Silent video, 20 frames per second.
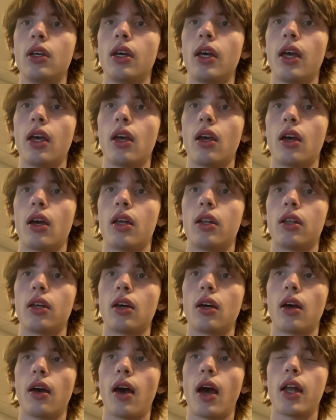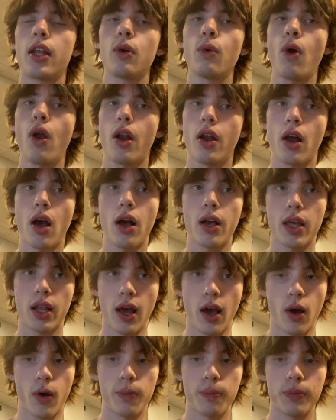and I didn't want to knock it
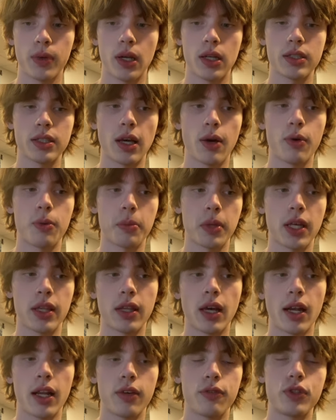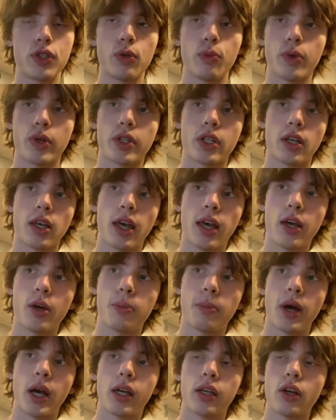out because that would mean that if she were to KO
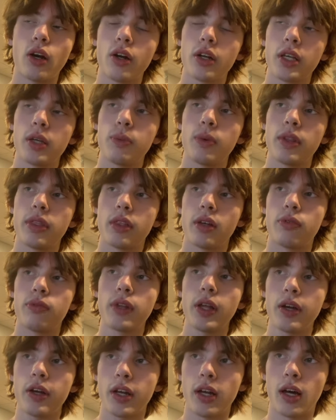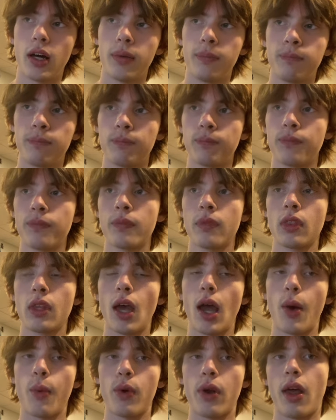my Guardy with the Flareon,
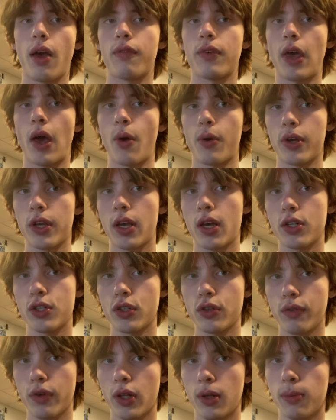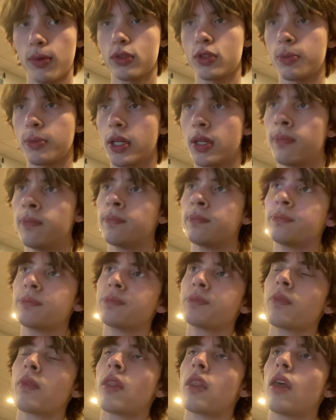I wouldn't have Counter Catcher available to me.
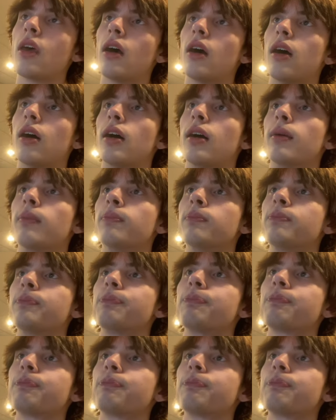And